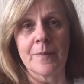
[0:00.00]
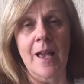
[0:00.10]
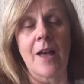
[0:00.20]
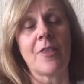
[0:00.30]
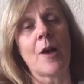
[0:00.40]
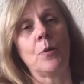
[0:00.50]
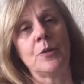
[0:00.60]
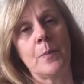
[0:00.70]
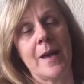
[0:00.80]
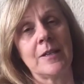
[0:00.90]
And that will
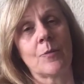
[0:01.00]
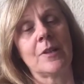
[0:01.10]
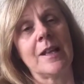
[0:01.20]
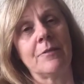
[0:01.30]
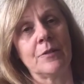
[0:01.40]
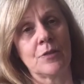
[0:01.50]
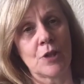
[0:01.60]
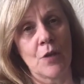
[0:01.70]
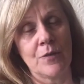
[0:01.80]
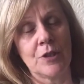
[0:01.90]
depend on the level of
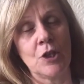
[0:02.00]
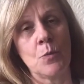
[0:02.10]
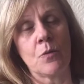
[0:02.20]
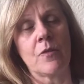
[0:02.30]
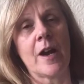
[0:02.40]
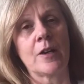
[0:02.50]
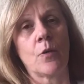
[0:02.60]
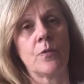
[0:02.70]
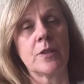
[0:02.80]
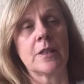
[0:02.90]
service that you provide,
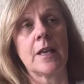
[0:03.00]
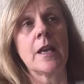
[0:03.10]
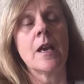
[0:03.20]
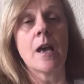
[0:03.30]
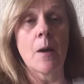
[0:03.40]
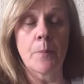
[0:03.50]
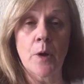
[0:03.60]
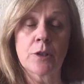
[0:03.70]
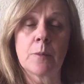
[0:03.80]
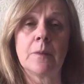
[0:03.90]
obviously, and
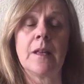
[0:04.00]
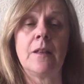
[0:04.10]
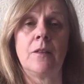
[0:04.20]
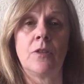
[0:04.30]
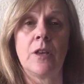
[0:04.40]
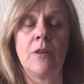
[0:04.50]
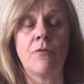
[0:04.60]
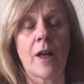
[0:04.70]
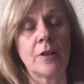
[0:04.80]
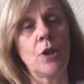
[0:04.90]
possibly the
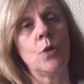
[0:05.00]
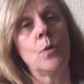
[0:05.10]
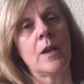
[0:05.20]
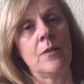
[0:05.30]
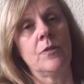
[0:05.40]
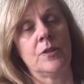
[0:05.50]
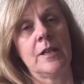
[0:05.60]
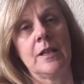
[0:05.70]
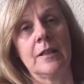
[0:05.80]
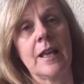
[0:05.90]
value in the
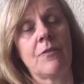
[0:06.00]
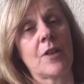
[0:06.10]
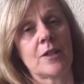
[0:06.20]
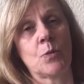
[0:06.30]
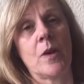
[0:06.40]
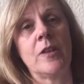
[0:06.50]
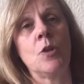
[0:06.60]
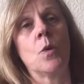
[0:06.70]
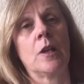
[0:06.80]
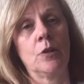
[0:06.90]
deal, if that's the way that you
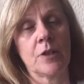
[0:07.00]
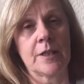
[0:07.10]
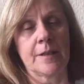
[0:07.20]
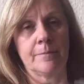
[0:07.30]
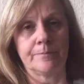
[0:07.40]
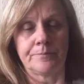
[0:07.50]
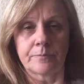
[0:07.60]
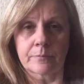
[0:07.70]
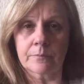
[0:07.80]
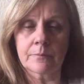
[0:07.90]
want to look at it.
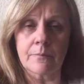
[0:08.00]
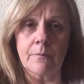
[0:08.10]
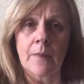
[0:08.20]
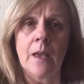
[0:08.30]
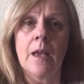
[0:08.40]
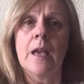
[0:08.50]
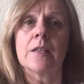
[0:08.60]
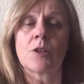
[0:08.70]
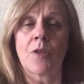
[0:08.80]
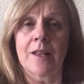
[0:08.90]
So
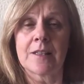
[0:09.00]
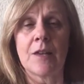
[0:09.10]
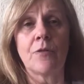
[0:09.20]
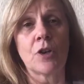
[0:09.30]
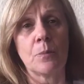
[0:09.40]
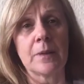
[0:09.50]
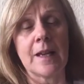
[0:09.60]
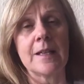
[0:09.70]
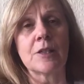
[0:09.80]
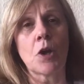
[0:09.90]
that's it for
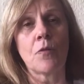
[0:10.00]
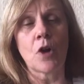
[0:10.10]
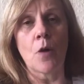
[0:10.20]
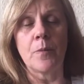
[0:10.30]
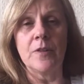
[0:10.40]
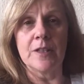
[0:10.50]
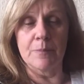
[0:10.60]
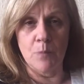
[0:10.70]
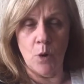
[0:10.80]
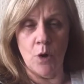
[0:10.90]
Compliance Over Copy this
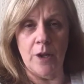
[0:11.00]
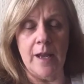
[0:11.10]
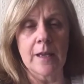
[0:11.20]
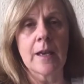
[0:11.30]
morning.